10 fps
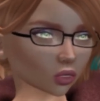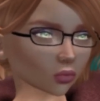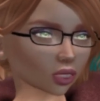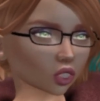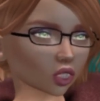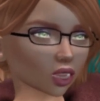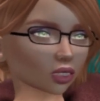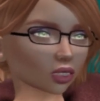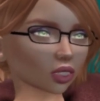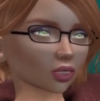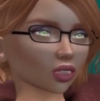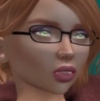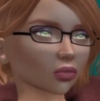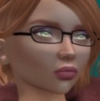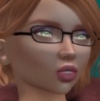am by nature a
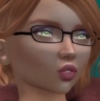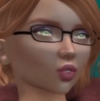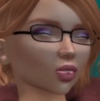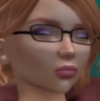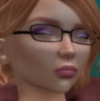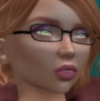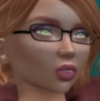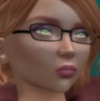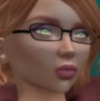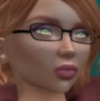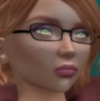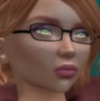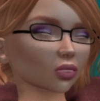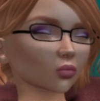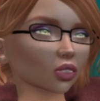very clumsy person.
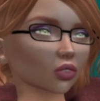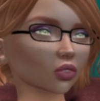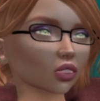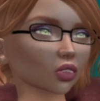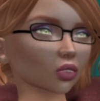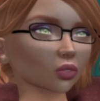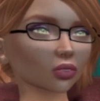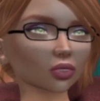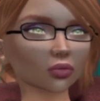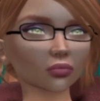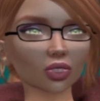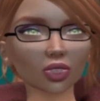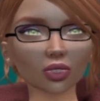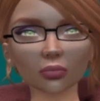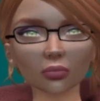I could trip over air
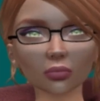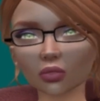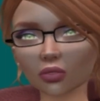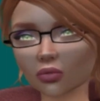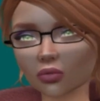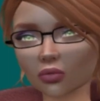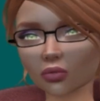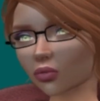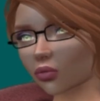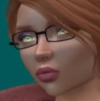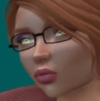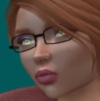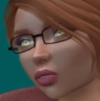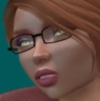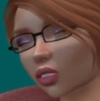if I
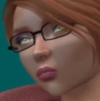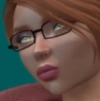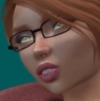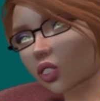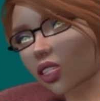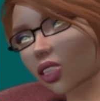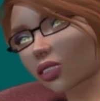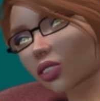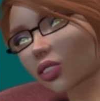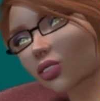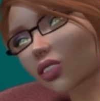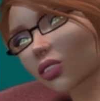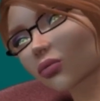wanted to. If I'm not